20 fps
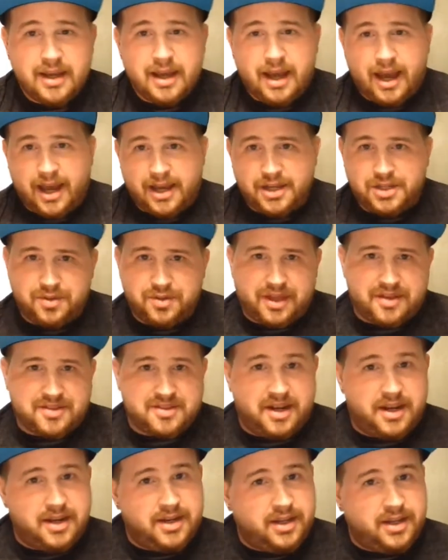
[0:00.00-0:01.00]
2000
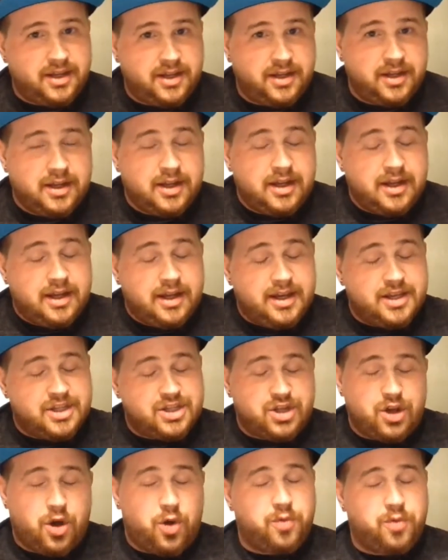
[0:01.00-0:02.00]
AD is
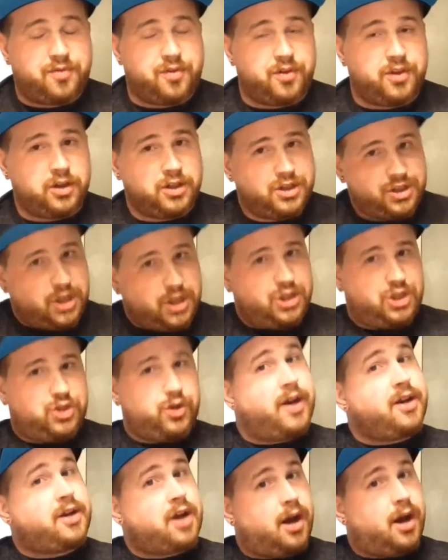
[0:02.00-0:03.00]
known for their Judge
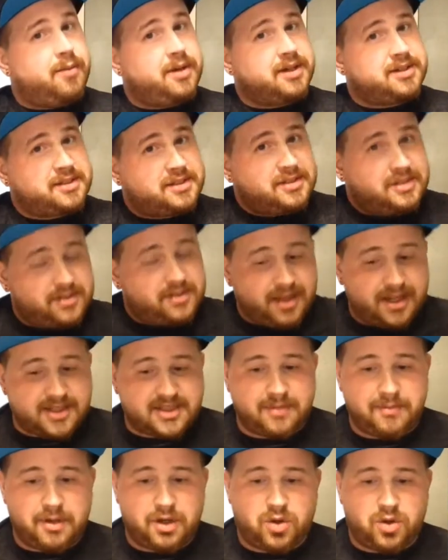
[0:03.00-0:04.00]
Dredd comics, so that's
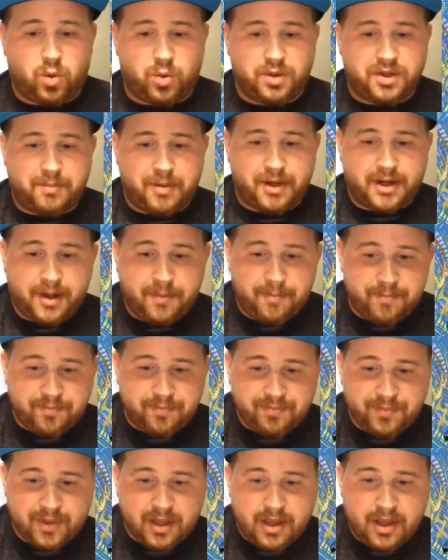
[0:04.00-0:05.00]
going to be a cool one to pick
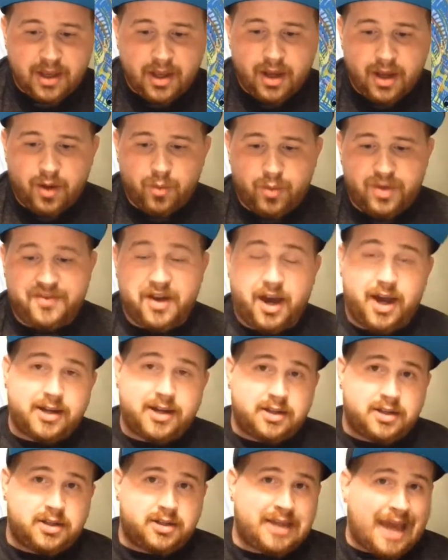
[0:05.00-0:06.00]
up. We've
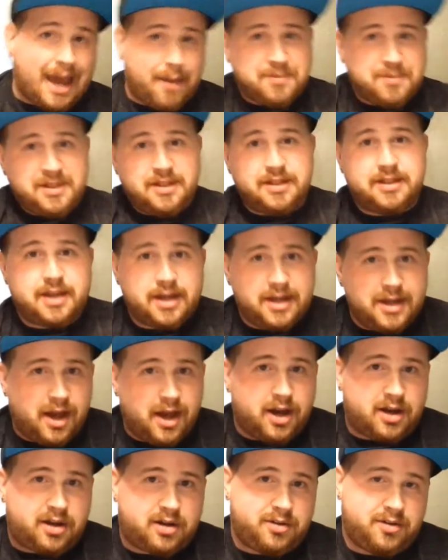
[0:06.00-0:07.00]
got Captain
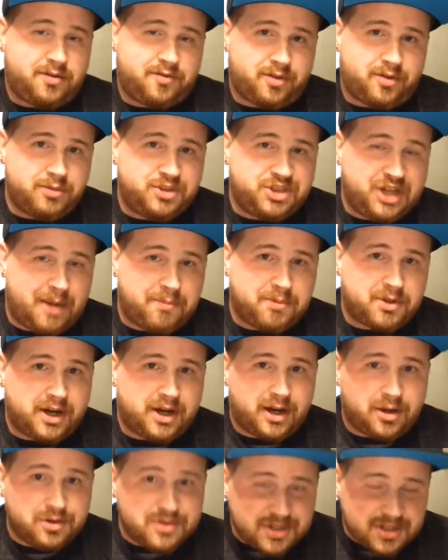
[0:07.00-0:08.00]
Canuck from Chapter
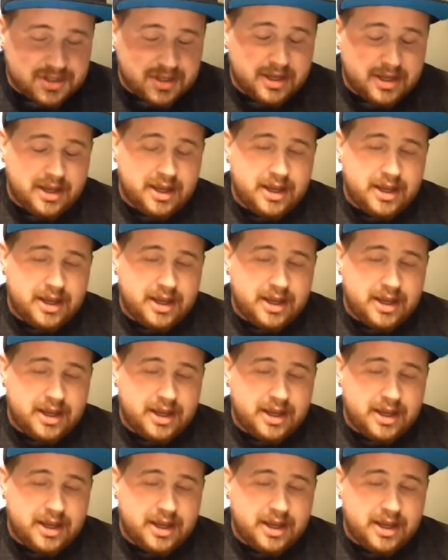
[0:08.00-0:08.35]
House.